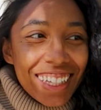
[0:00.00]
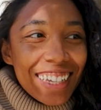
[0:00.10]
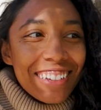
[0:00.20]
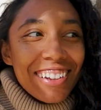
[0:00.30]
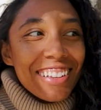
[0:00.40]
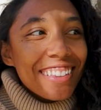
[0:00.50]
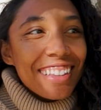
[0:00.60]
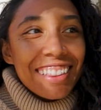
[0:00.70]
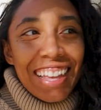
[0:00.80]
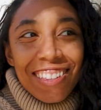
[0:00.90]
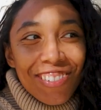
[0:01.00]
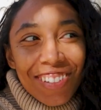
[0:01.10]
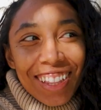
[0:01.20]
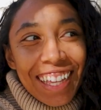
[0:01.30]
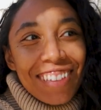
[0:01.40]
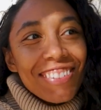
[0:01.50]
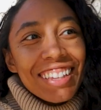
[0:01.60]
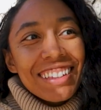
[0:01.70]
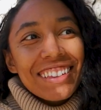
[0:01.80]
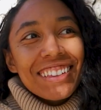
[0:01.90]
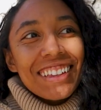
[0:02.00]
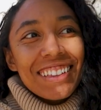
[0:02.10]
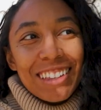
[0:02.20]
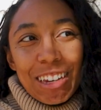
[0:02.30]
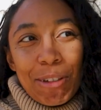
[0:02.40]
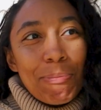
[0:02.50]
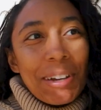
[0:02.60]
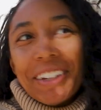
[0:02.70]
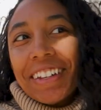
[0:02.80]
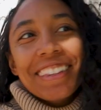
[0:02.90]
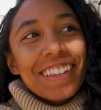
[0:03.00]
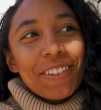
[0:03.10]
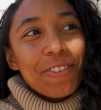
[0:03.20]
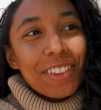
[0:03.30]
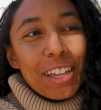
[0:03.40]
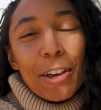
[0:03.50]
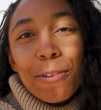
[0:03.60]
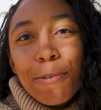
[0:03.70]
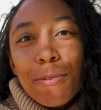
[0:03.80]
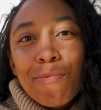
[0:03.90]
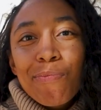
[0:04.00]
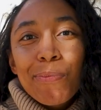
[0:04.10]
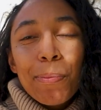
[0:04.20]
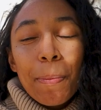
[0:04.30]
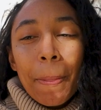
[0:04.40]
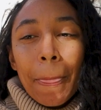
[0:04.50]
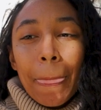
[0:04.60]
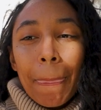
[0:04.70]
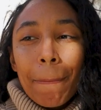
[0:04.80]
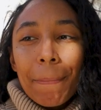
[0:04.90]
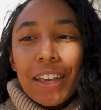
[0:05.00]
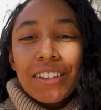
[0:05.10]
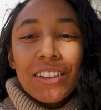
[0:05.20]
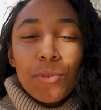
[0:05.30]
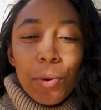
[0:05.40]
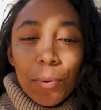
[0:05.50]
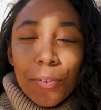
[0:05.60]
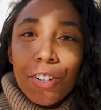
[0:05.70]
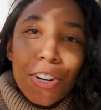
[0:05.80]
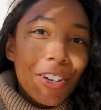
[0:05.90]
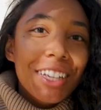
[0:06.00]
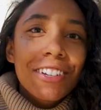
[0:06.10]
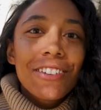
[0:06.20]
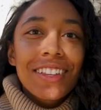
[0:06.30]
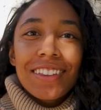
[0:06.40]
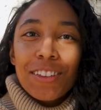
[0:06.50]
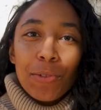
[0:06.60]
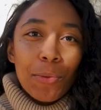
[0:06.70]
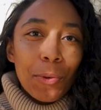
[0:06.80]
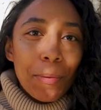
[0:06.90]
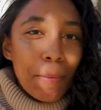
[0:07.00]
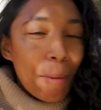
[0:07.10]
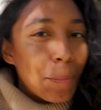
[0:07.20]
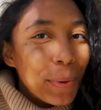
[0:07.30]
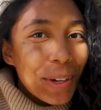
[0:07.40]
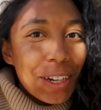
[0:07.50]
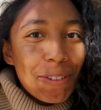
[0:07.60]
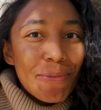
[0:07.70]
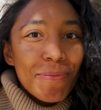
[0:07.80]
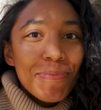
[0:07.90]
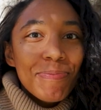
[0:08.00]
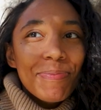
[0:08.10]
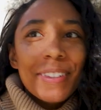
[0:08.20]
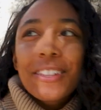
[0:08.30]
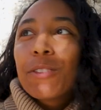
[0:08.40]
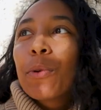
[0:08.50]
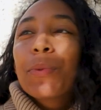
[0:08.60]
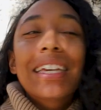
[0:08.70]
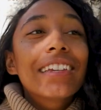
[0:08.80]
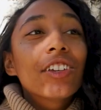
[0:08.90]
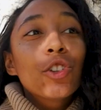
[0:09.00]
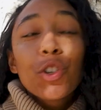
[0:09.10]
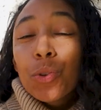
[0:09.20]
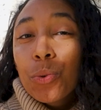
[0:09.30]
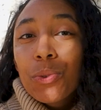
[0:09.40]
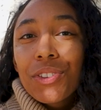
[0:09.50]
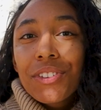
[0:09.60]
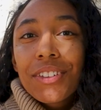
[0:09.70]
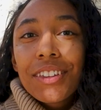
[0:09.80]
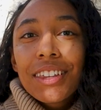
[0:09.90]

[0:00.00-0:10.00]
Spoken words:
That's what life is. It's an abundance of love, This is what we're returning to. This is what we're remembering. This is what we get to choose.